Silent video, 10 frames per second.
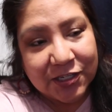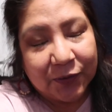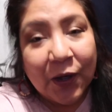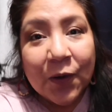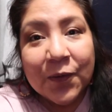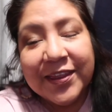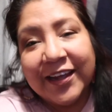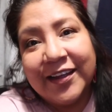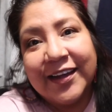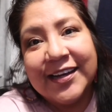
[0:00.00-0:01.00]
So with
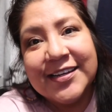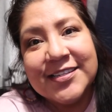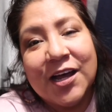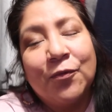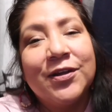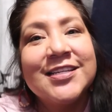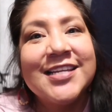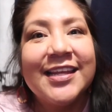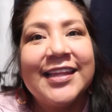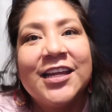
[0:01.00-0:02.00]
that, you guys, I want to
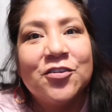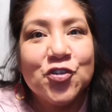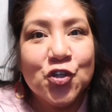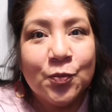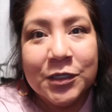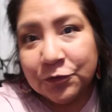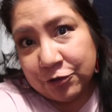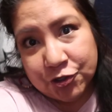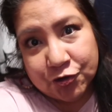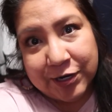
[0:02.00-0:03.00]
say thank you so much
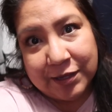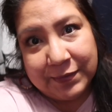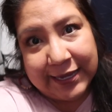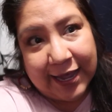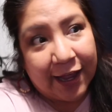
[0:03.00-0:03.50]
for joining me.